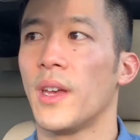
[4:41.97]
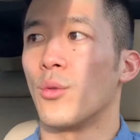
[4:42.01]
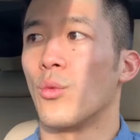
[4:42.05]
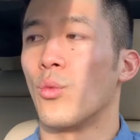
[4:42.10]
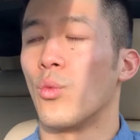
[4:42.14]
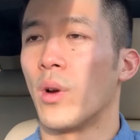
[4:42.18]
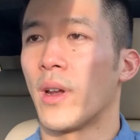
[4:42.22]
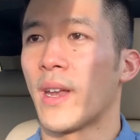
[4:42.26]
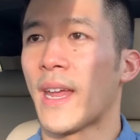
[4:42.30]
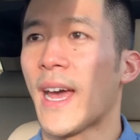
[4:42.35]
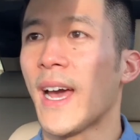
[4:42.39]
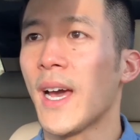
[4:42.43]

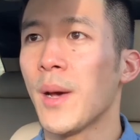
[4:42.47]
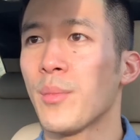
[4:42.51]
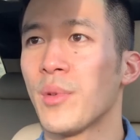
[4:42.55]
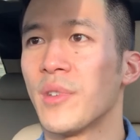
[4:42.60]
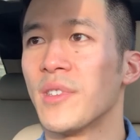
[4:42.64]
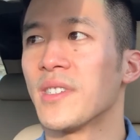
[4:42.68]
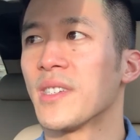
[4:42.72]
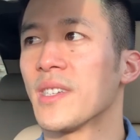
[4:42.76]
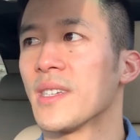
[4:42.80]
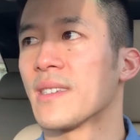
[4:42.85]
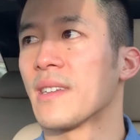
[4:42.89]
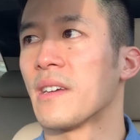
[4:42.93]
What
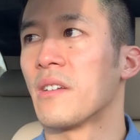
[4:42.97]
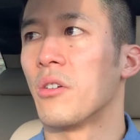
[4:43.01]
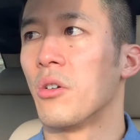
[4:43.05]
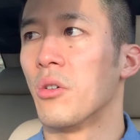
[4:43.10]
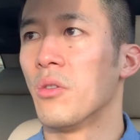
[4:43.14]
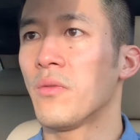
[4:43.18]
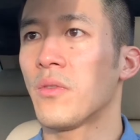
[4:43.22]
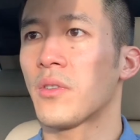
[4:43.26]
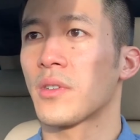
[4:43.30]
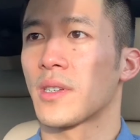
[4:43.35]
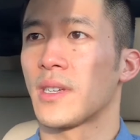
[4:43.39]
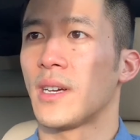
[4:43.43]
happens is that
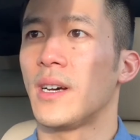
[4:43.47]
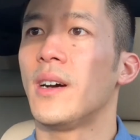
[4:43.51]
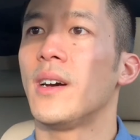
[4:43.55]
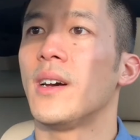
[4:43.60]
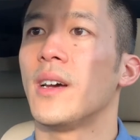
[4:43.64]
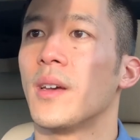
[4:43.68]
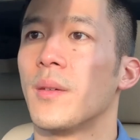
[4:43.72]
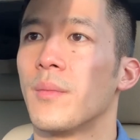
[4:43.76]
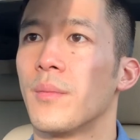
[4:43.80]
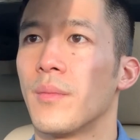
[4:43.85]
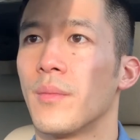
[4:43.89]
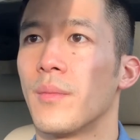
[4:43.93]
over
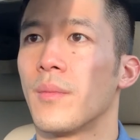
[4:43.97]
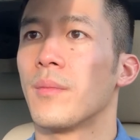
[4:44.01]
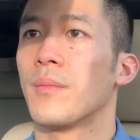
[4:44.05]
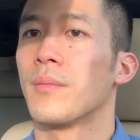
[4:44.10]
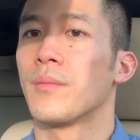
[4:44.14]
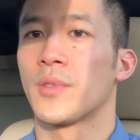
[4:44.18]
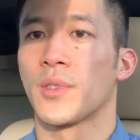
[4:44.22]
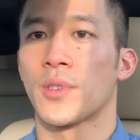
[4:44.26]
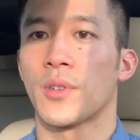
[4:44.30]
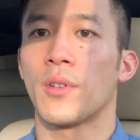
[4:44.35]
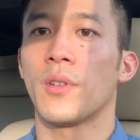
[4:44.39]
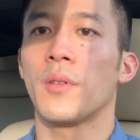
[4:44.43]
time,
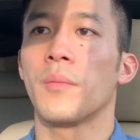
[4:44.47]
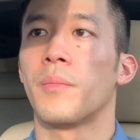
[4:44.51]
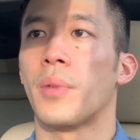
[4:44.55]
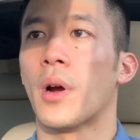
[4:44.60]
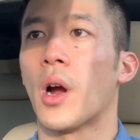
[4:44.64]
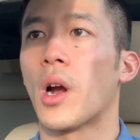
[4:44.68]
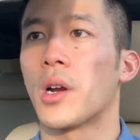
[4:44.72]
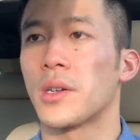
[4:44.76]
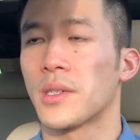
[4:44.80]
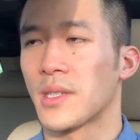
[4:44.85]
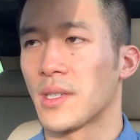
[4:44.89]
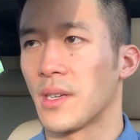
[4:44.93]
certain
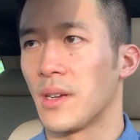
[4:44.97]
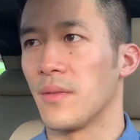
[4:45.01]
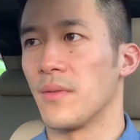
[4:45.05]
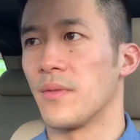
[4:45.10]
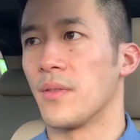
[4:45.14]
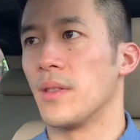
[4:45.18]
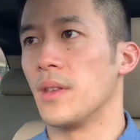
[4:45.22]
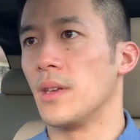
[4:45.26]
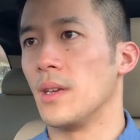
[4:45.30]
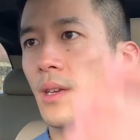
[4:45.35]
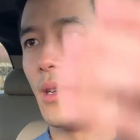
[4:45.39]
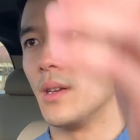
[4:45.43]
parts
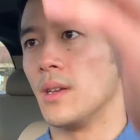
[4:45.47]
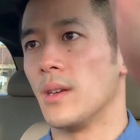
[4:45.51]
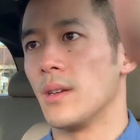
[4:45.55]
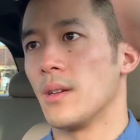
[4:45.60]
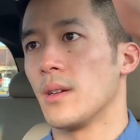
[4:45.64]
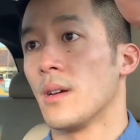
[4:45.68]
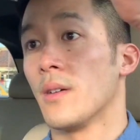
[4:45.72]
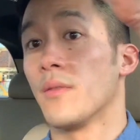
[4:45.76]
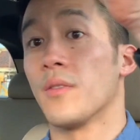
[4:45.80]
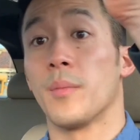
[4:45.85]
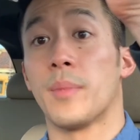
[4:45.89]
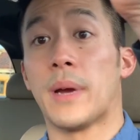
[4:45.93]
of the
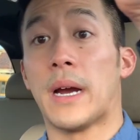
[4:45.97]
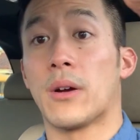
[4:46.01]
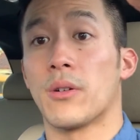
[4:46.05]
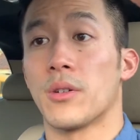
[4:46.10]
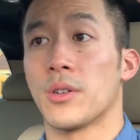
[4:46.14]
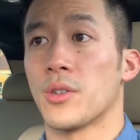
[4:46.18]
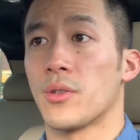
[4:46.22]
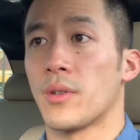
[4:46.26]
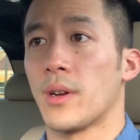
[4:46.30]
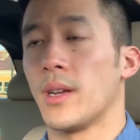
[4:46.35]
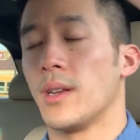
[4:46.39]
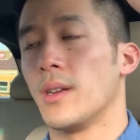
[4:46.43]

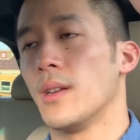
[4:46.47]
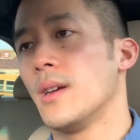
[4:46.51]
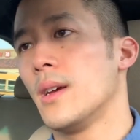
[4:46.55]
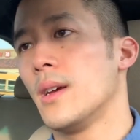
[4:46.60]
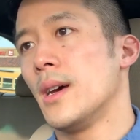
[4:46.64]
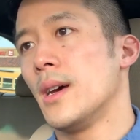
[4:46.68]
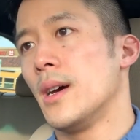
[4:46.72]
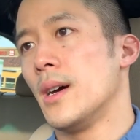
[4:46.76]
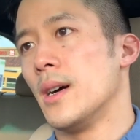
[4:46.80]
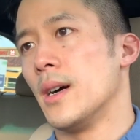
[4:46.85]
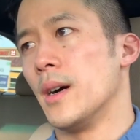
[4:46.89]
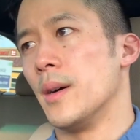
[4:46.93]
powertrain,
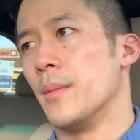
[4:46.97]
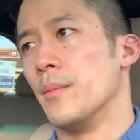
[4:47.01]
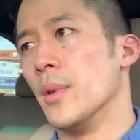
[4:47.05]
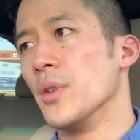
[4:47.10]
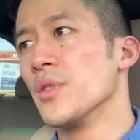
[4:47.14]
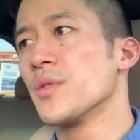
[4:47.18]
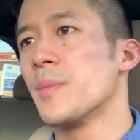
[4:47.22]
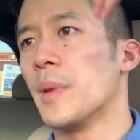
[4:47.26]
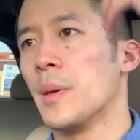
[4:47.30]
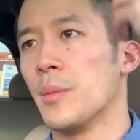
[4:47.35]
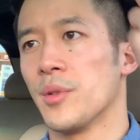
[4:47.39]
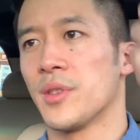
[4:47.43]

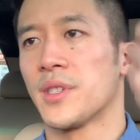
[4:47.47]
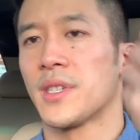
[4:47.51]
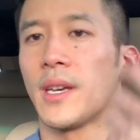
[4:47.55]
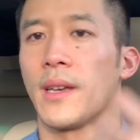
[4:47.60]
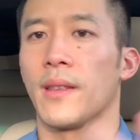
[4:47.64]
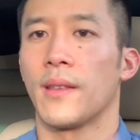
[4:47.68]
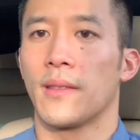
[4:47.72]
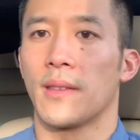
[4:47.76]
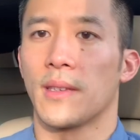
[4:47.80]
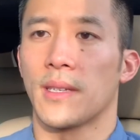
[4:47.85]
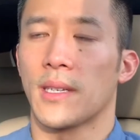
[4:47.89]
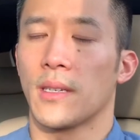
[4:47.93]
most people say
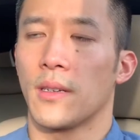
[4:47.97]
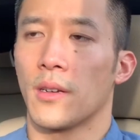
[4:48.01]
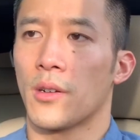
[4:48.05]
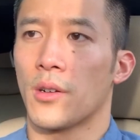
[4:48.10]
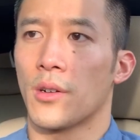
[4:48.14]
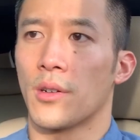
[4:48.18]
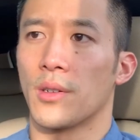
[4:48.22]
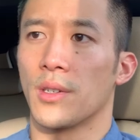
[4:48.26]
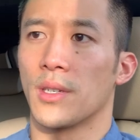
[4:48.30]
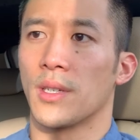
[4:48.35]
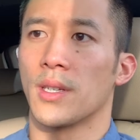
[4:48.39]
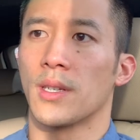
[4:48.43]
that this
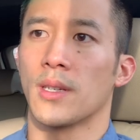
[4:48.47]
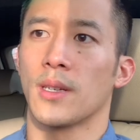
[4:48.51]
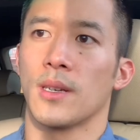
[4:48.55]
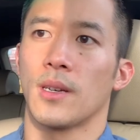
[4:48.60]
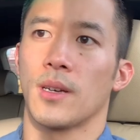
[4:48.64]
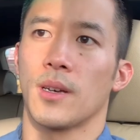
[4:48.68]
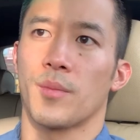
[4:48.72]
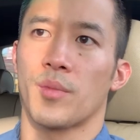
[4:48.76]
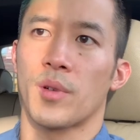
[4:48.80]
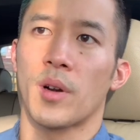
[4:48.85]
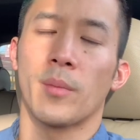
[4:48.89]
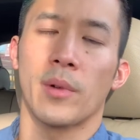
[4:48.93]
occurs
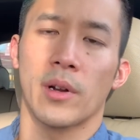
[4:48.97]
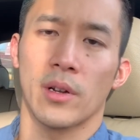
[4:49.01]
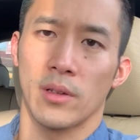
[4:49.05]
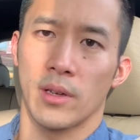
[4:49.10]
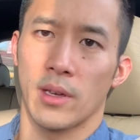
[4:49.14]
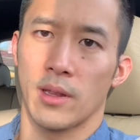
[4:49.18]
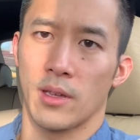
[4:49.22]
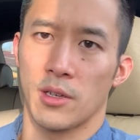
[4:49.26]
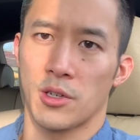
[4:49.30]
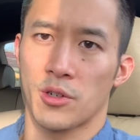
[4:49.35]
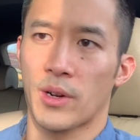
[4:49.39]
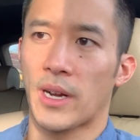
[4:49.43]
primarily
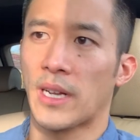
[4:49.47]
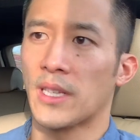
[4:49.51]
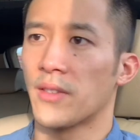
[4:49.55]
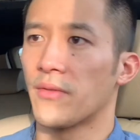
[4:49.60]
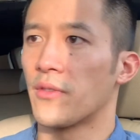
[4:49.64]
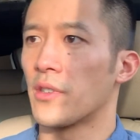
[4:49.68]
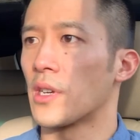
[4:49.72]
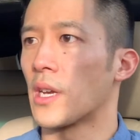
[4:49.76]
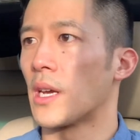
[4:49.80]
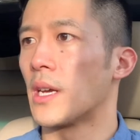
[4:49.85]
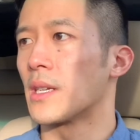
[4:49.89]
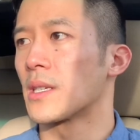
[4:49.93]
in the
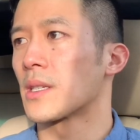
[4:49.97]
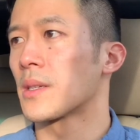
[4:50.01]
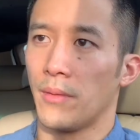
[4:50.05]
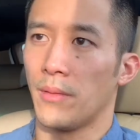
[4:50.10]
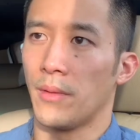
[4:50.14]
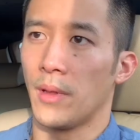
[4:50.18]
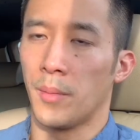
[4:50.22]
transfer case.